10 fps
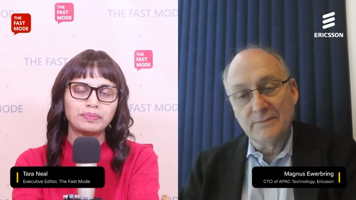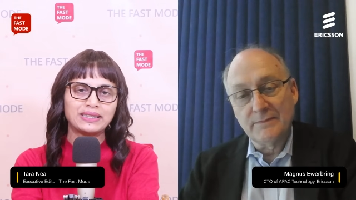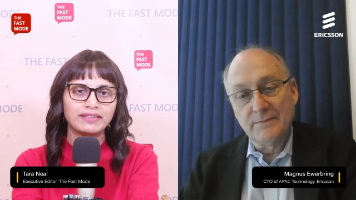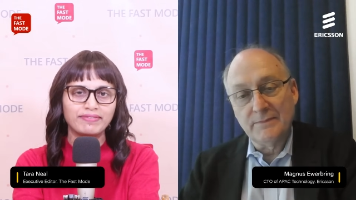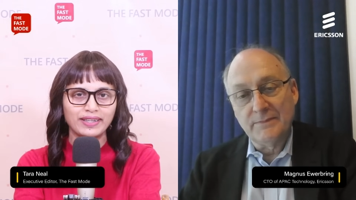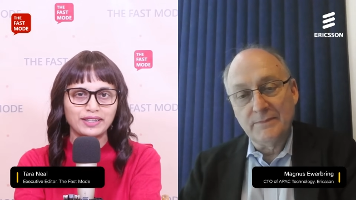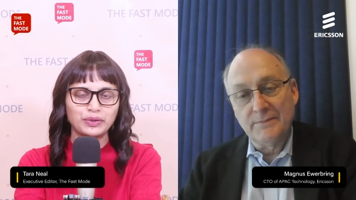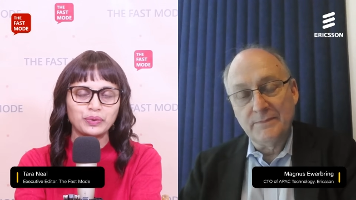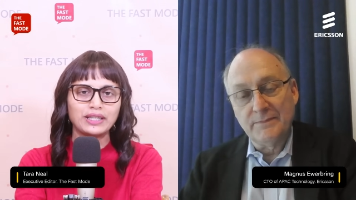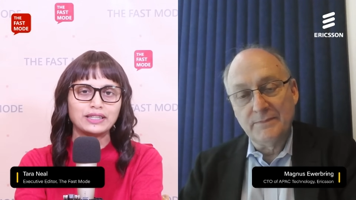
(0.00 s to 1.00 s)
Speaker 1: specific
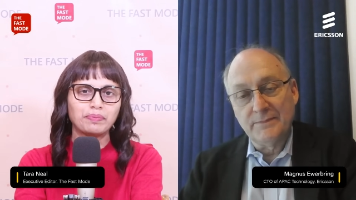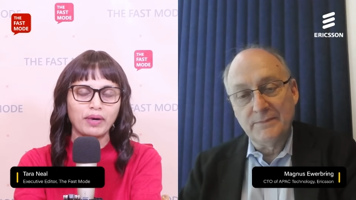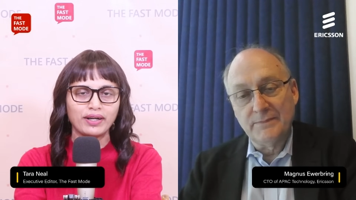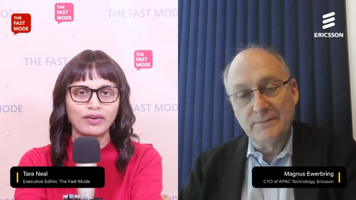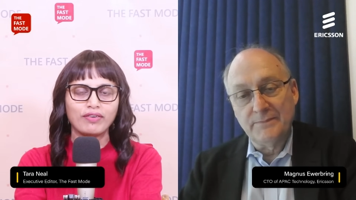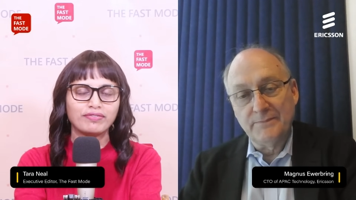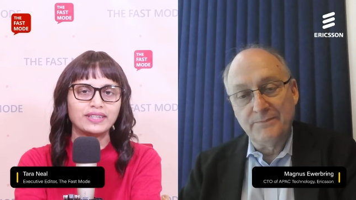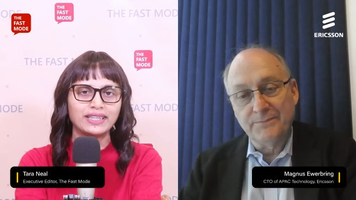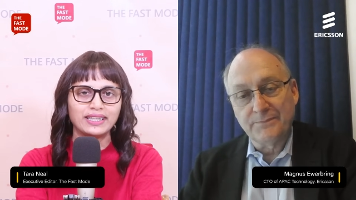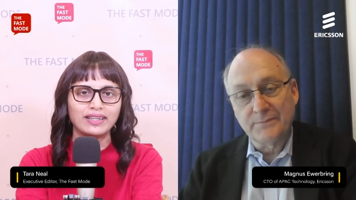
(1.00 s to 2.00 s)
to this part of
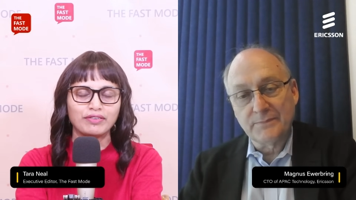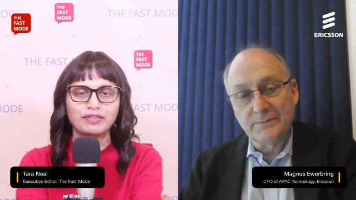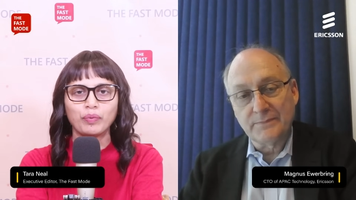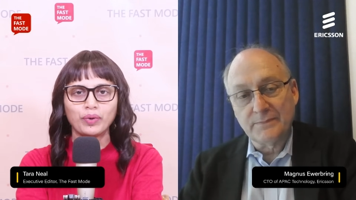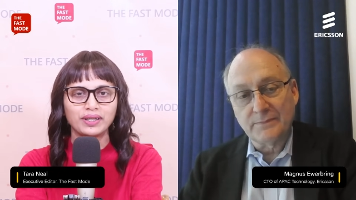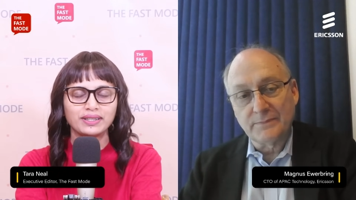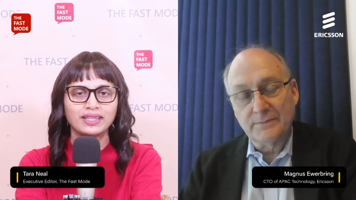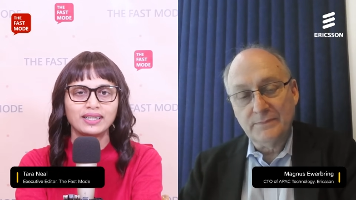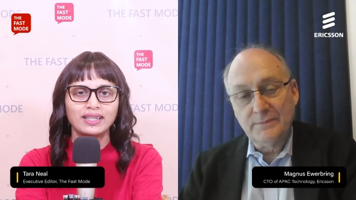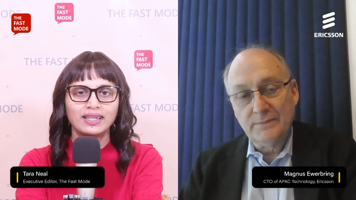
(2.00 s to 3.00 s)
the of the
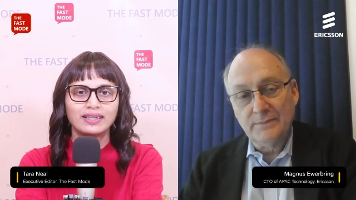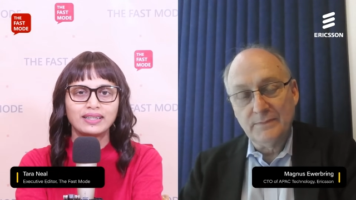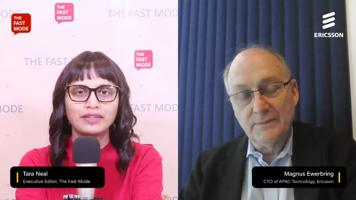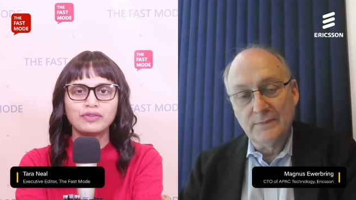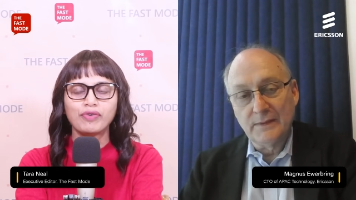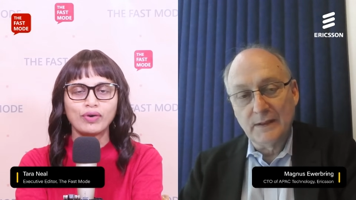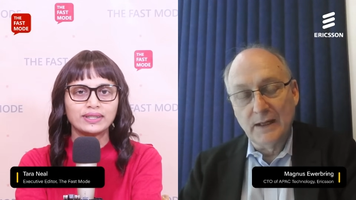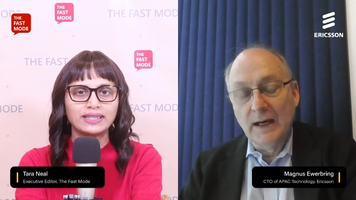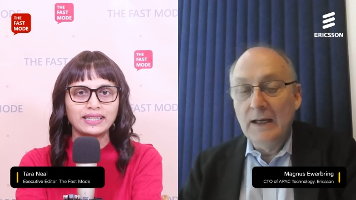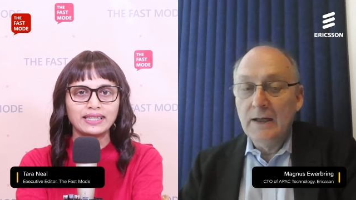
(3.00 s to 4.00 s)
world that you
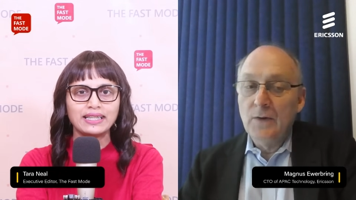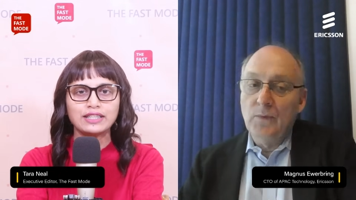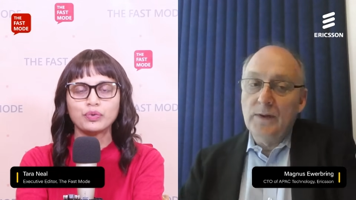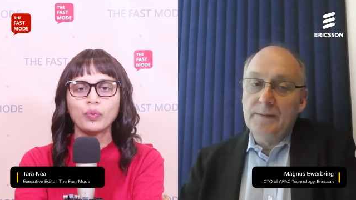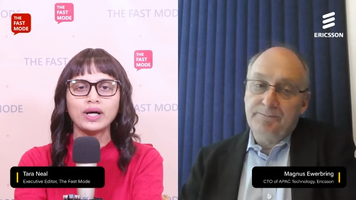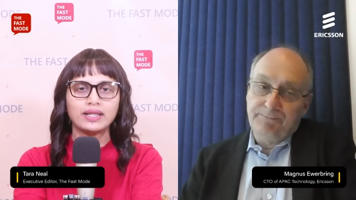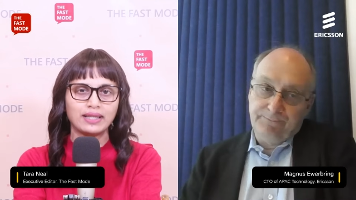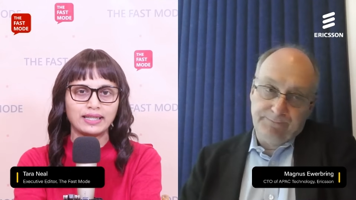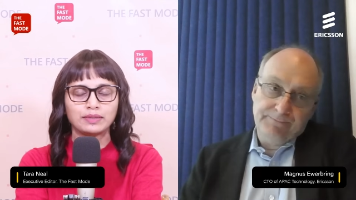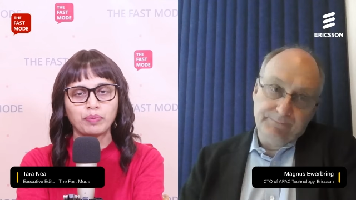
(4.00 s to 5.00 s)
foresee it's well,
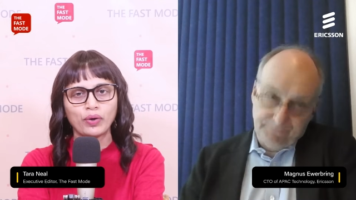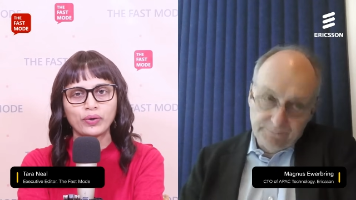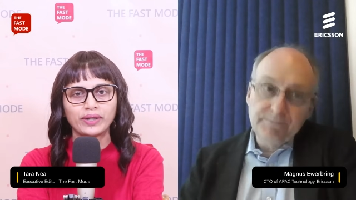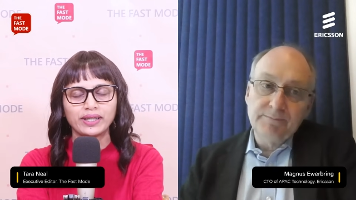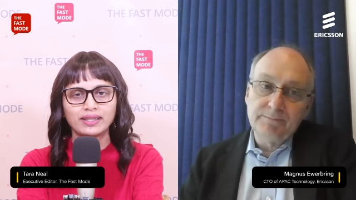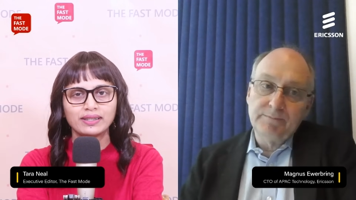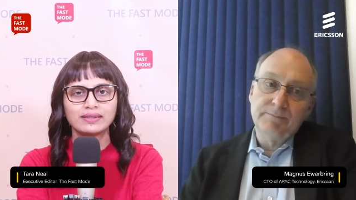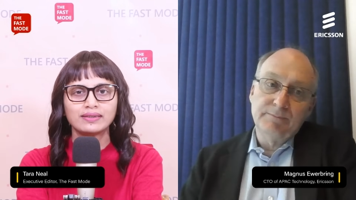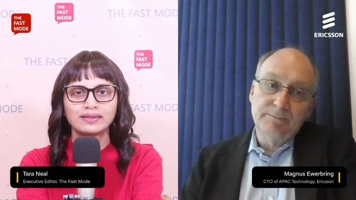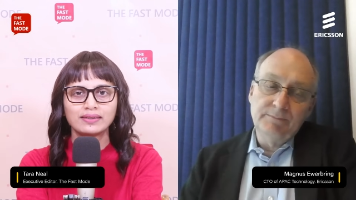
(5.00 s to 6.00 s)
worth exploring?
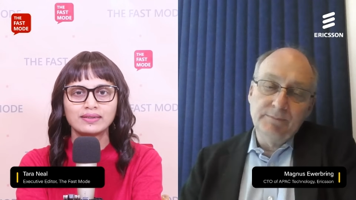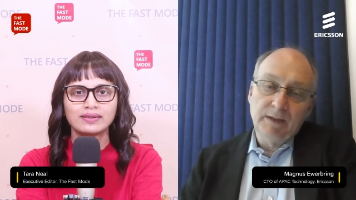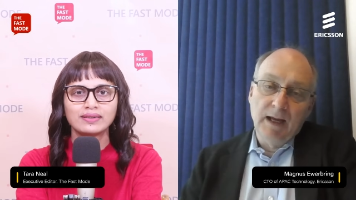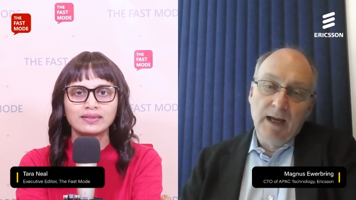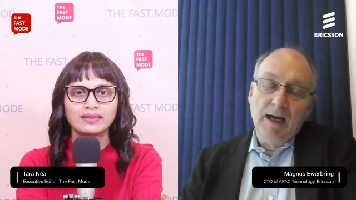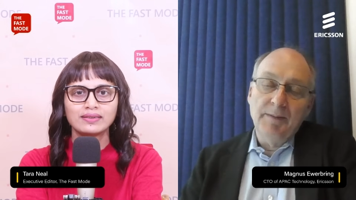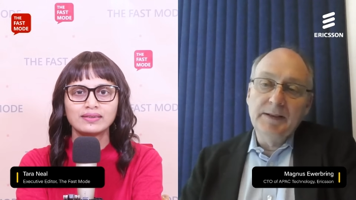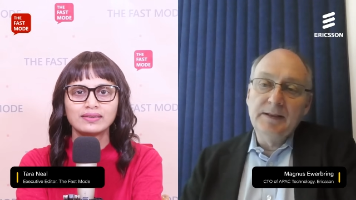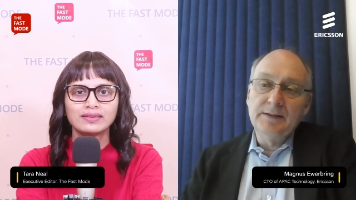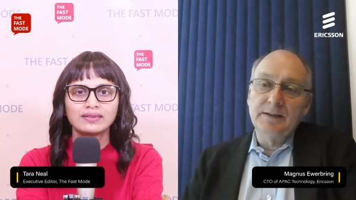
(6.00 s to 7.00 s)
Speaker 2: Mm. I
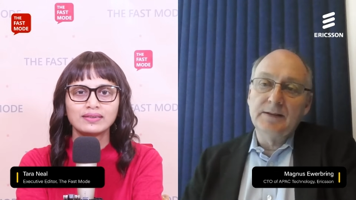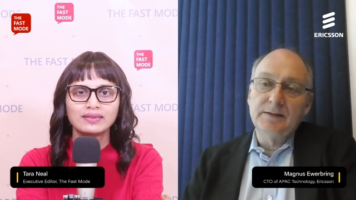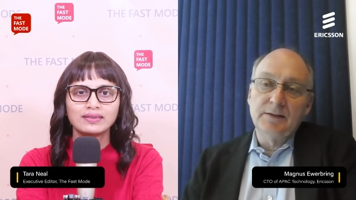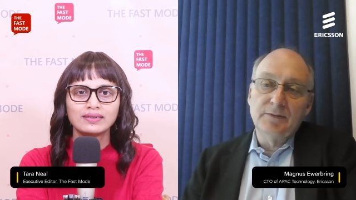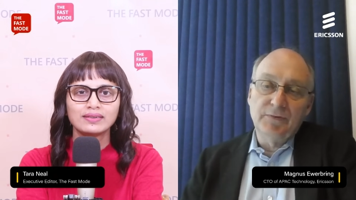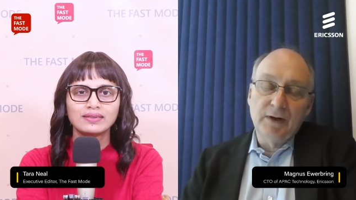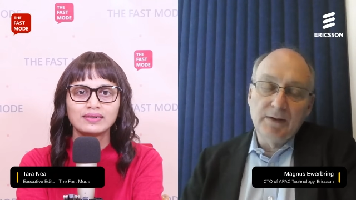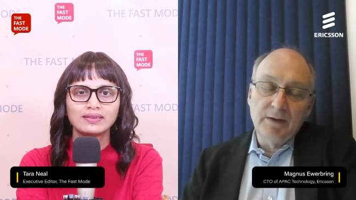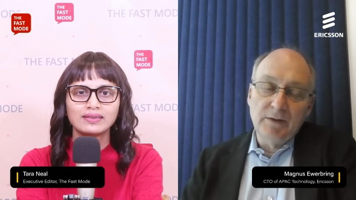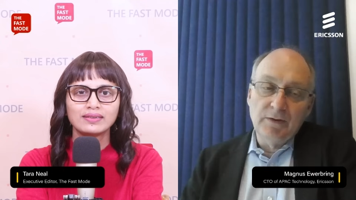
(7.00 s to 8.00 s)
mean, it's, it's
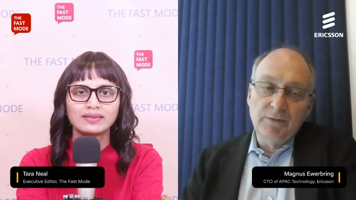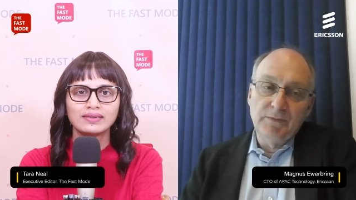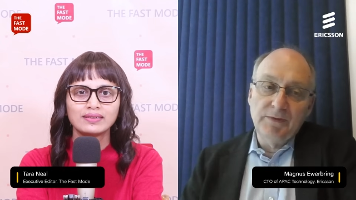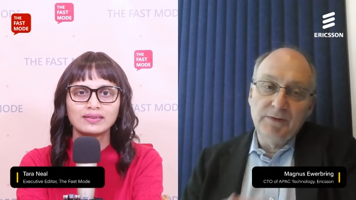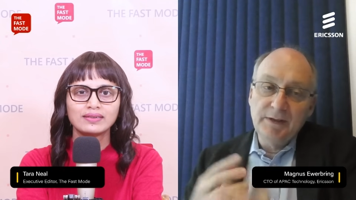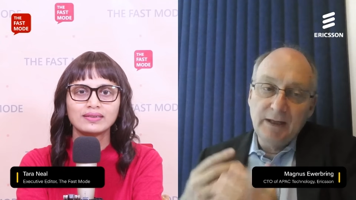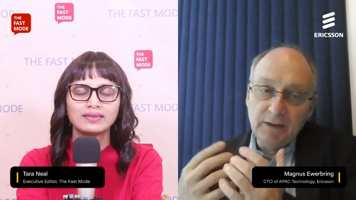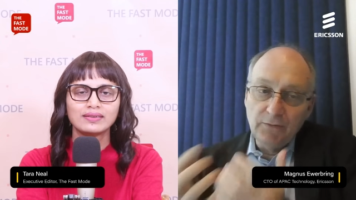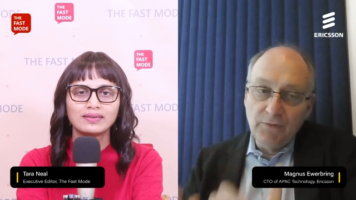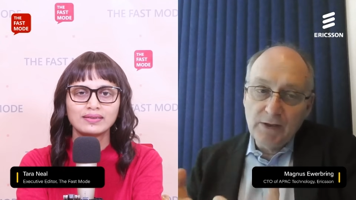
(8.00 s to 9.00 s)
uh, the
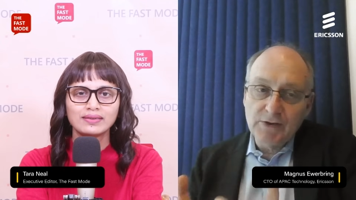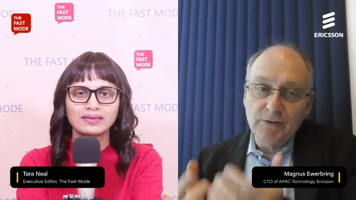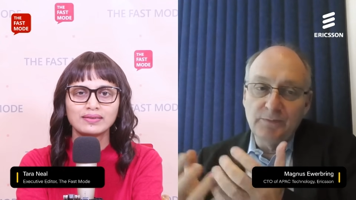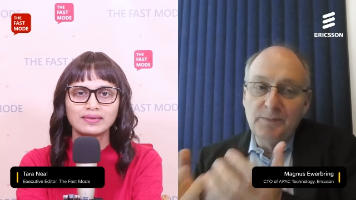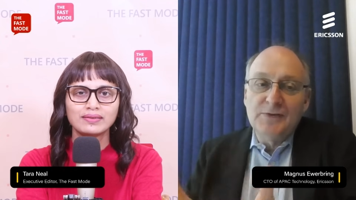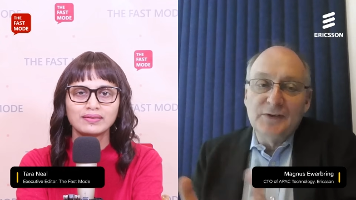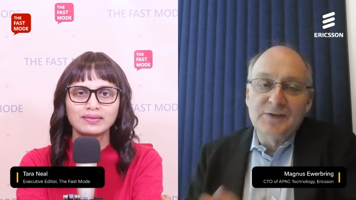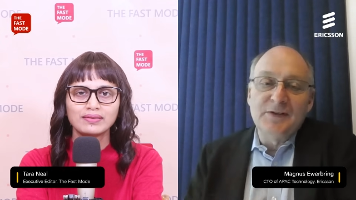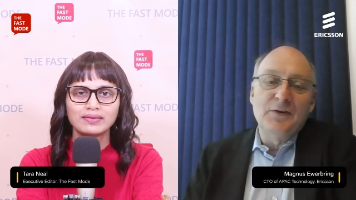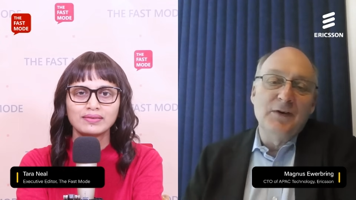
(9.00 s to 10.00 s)
innovation,
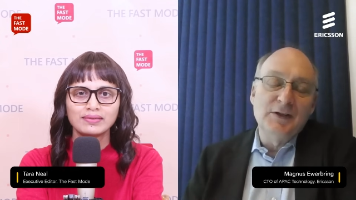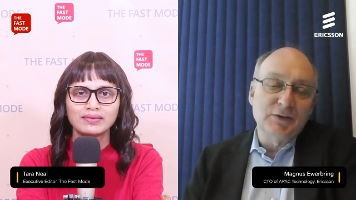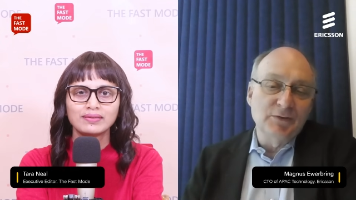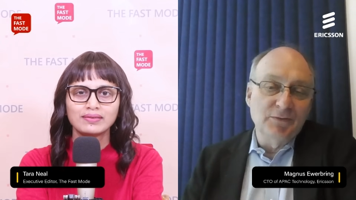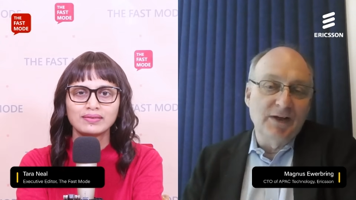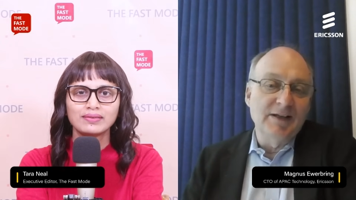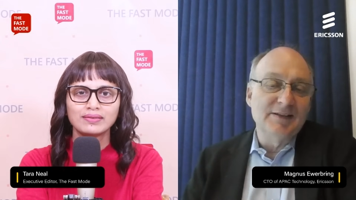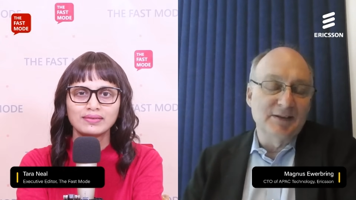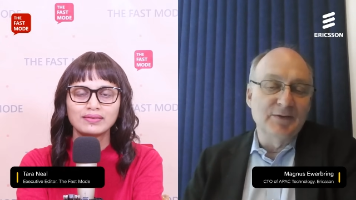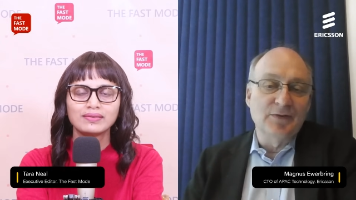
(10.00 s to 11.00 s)
business innovation
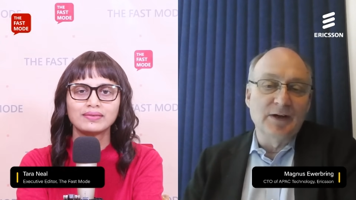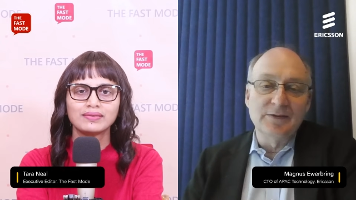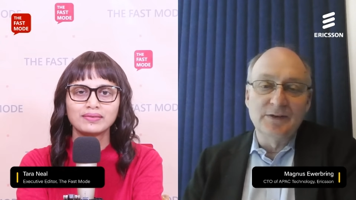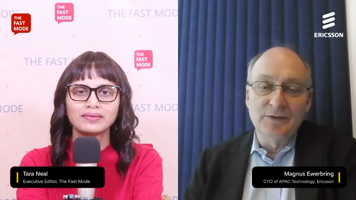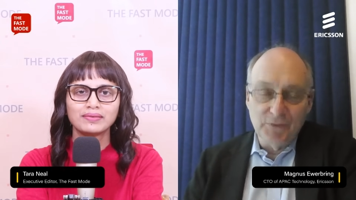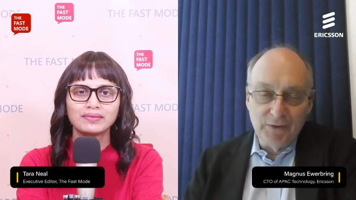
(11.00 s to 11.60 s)
phase in 5G is